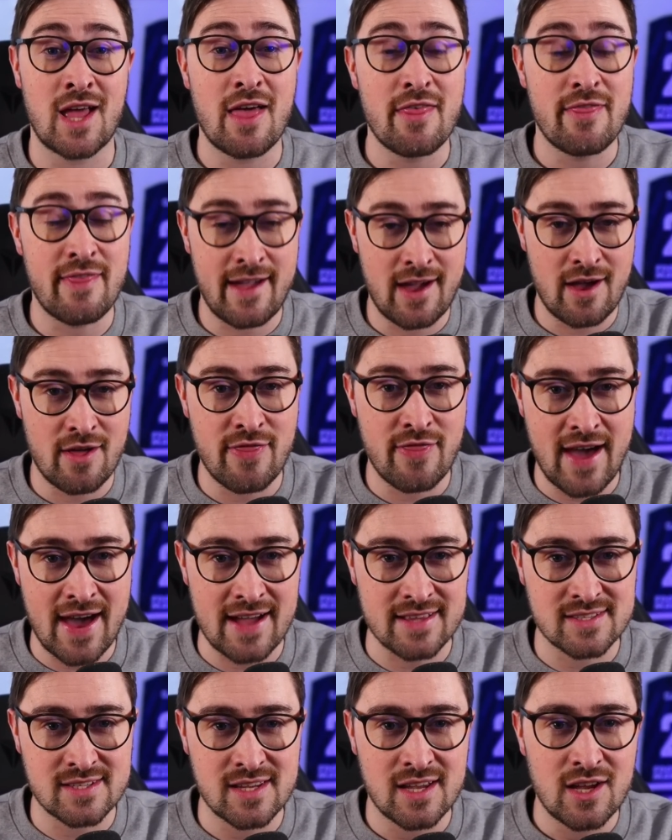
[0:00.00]
They are
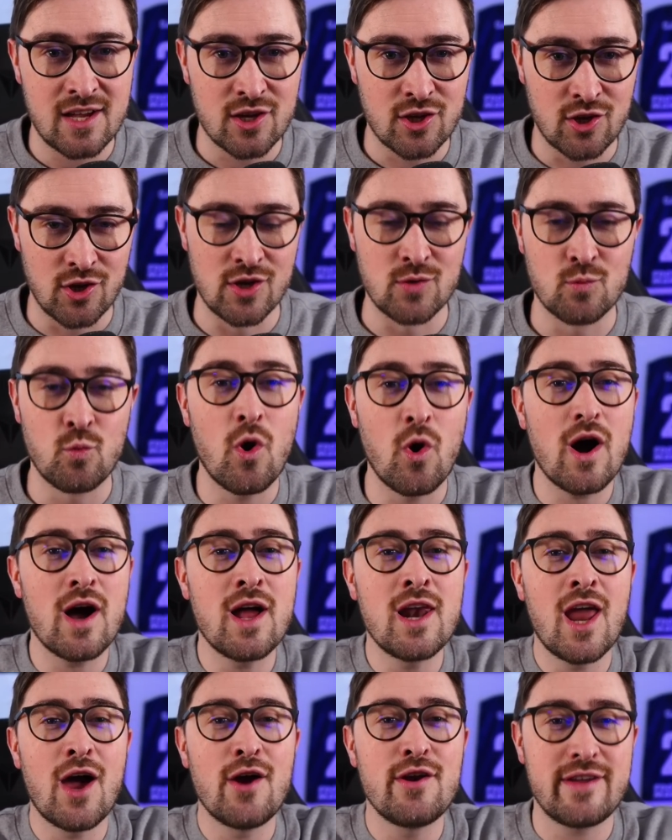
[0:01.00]
that good. What a
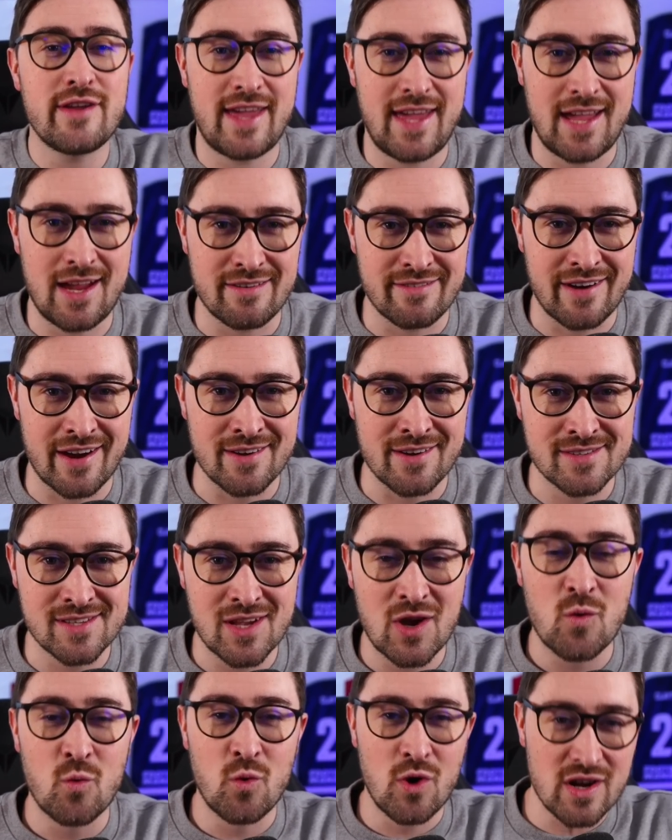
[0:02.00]
load of heroes.
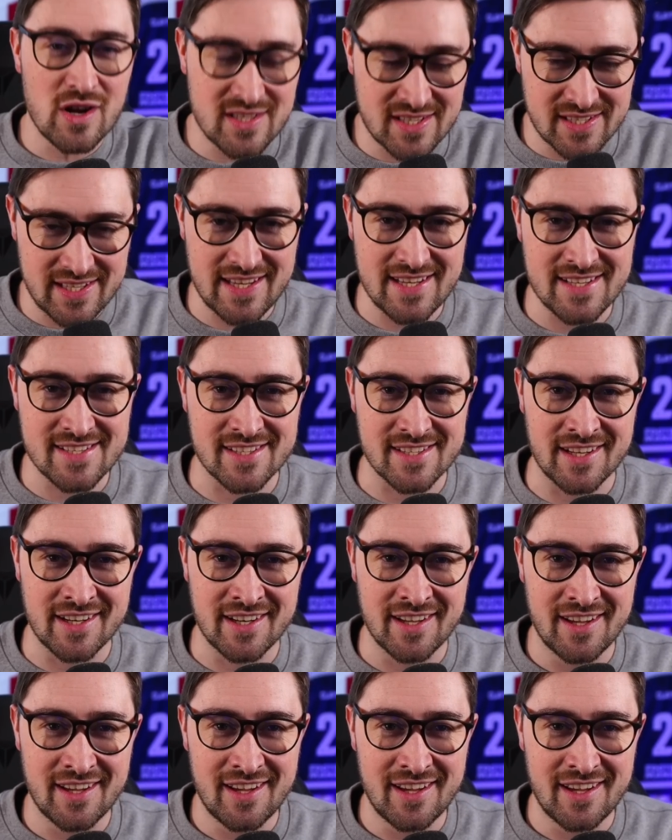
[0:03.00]
What a season.